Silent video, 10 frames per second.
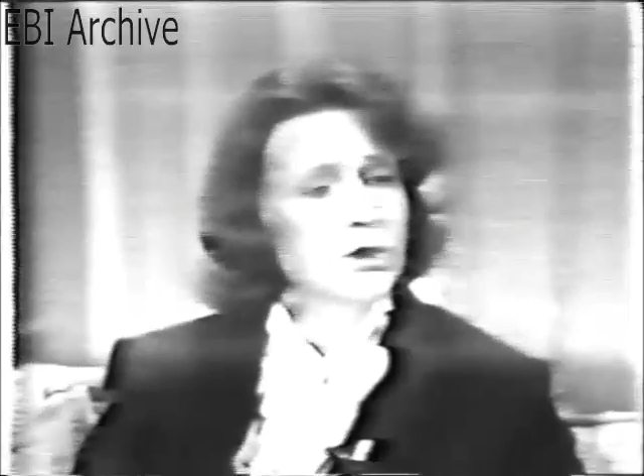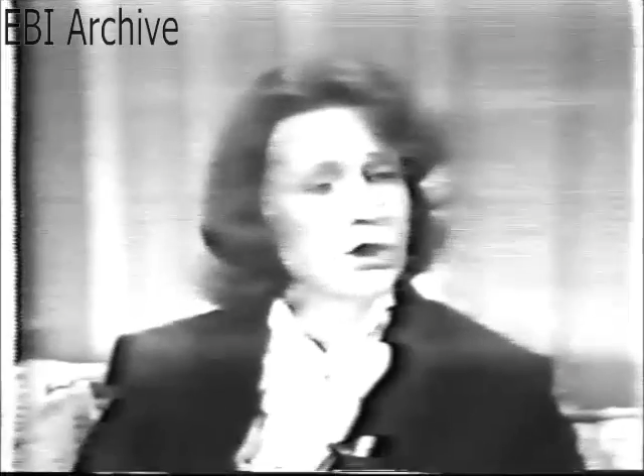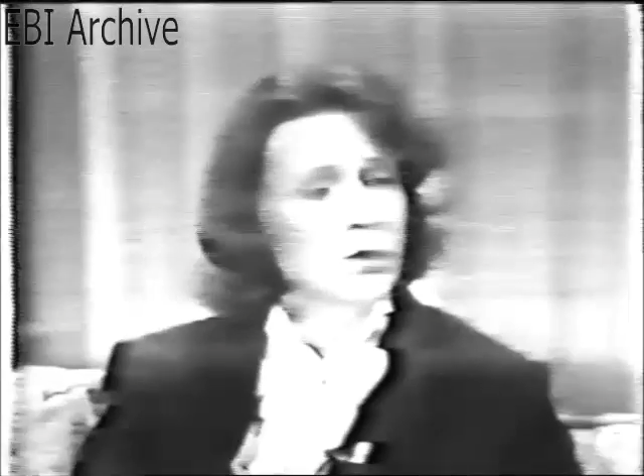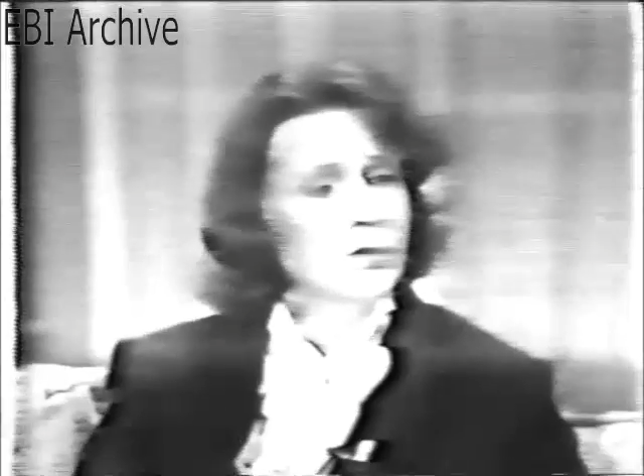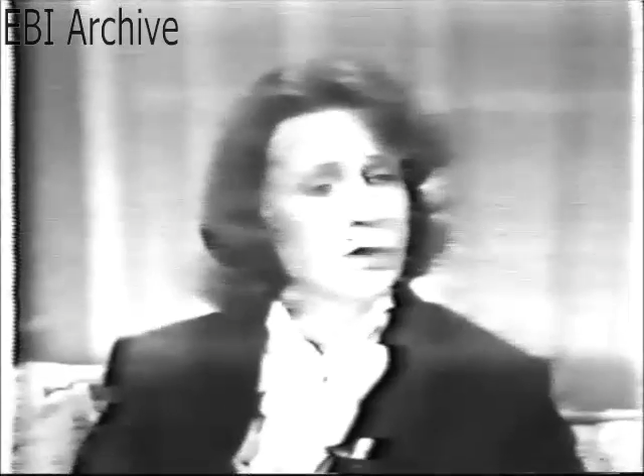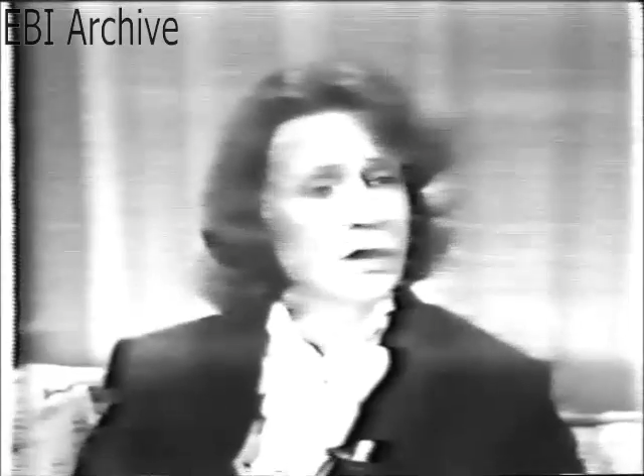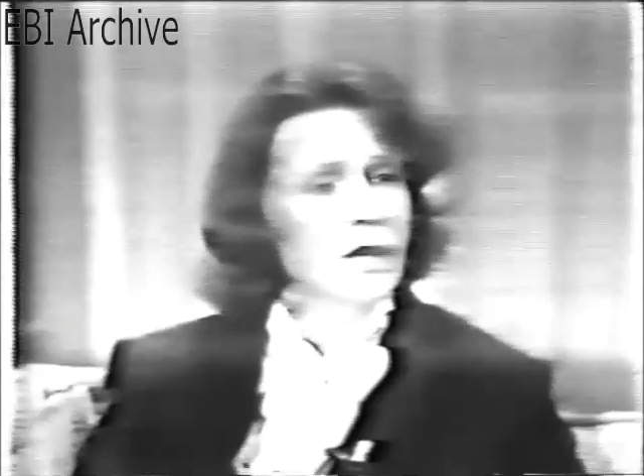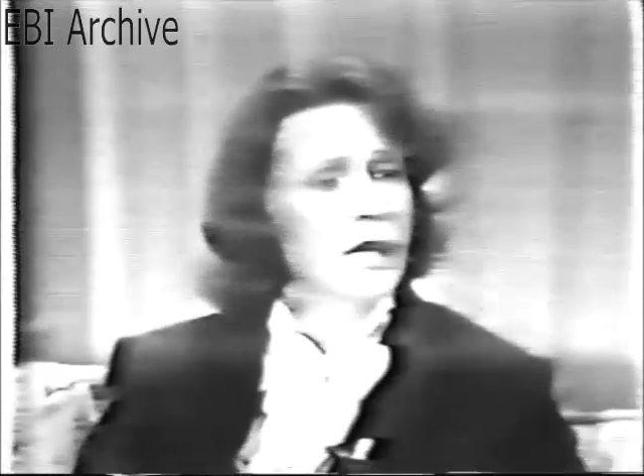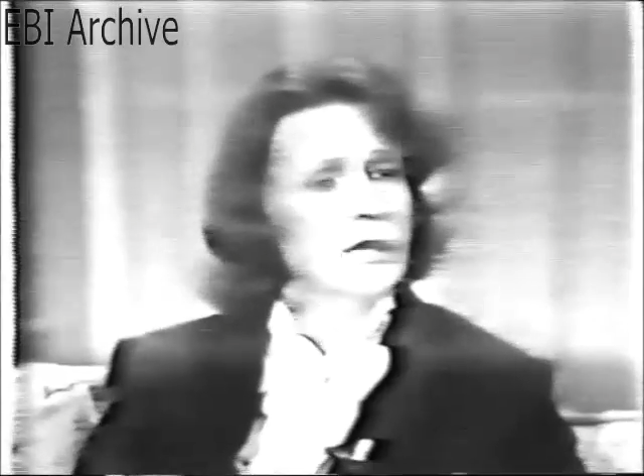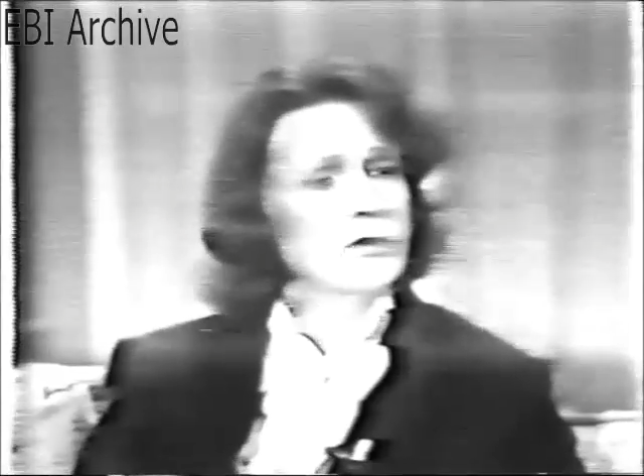he would show
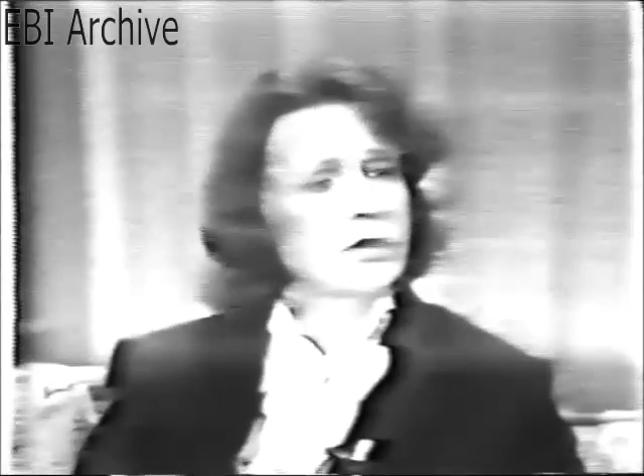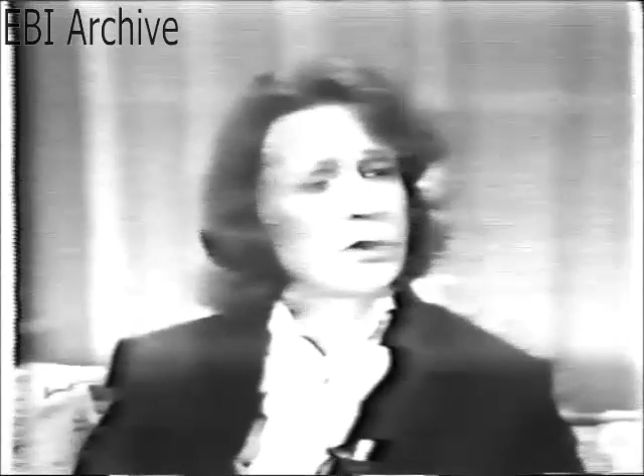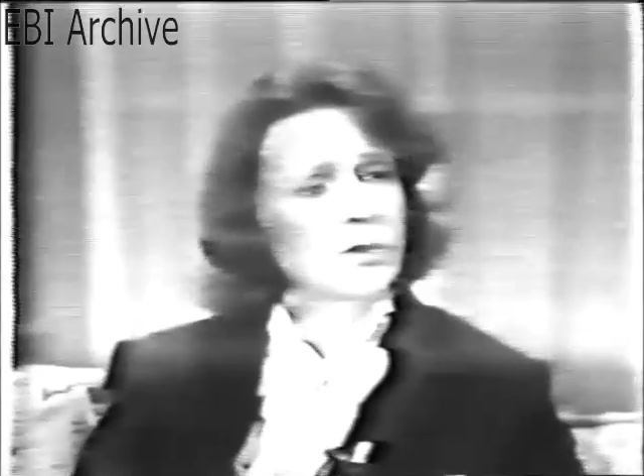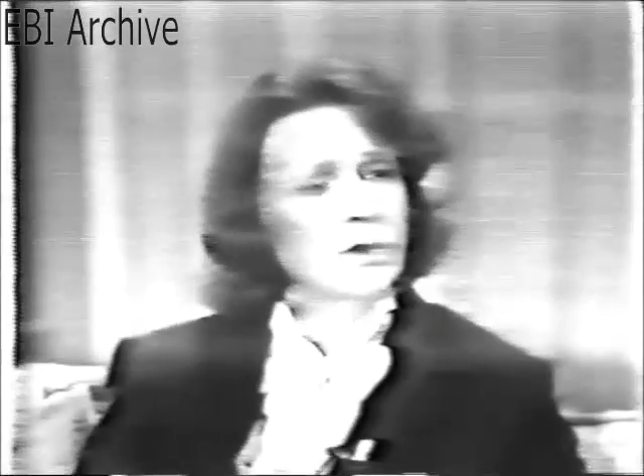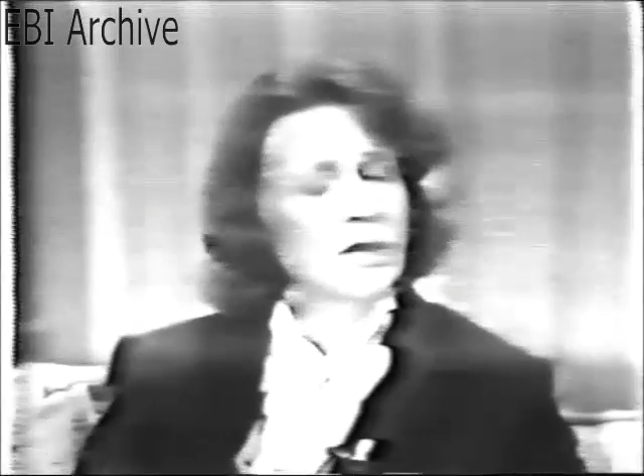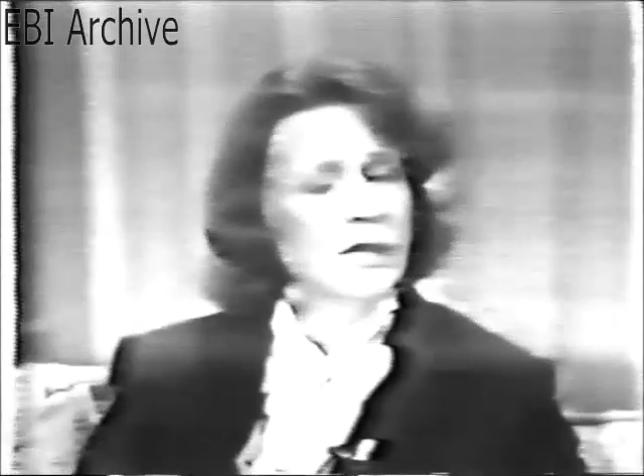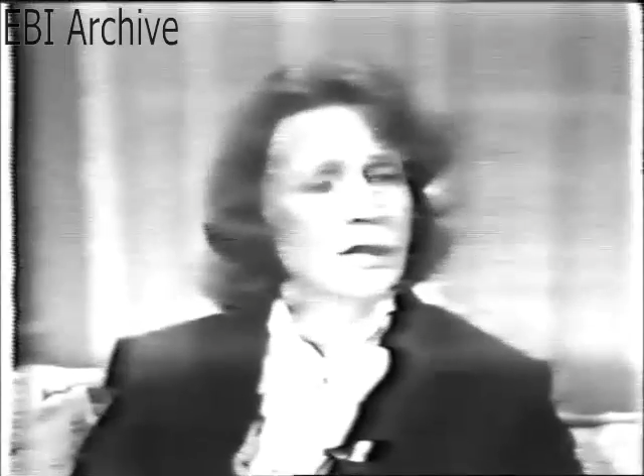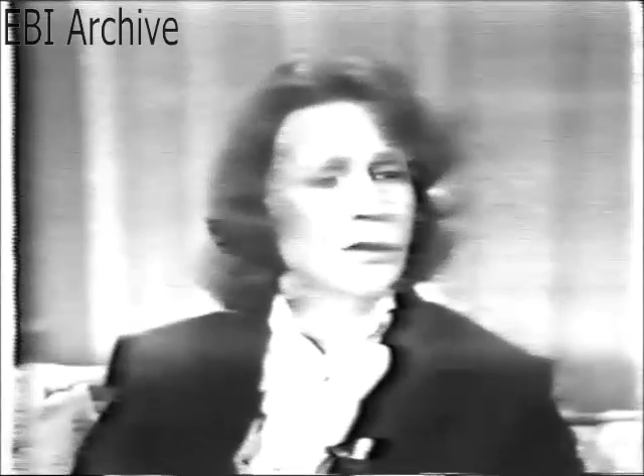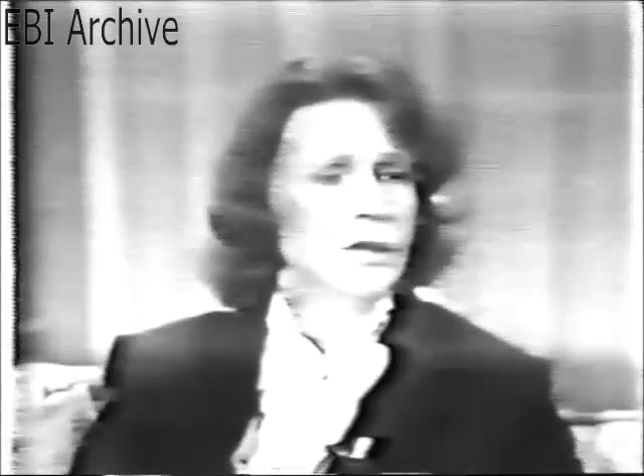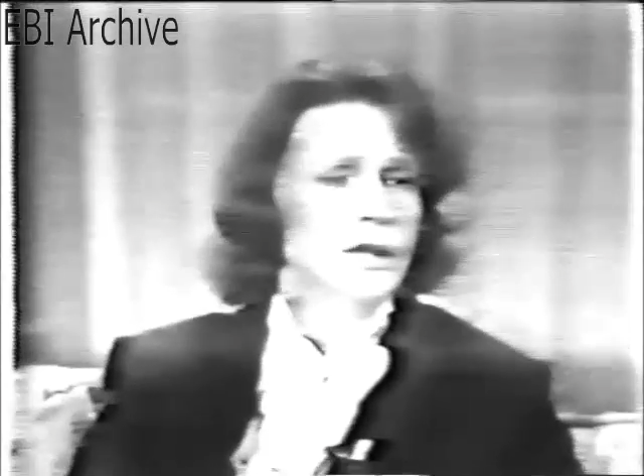Phil how
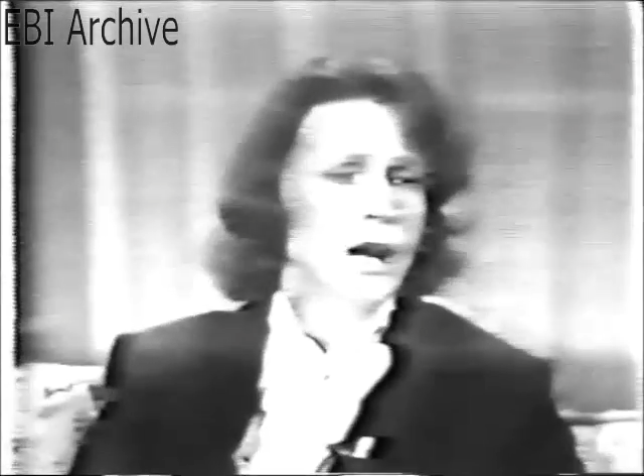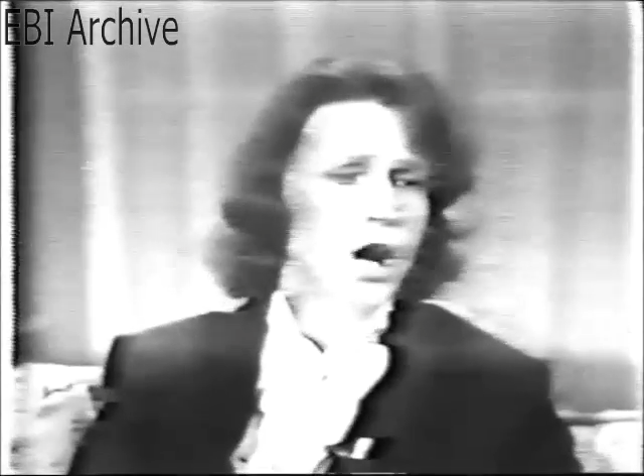to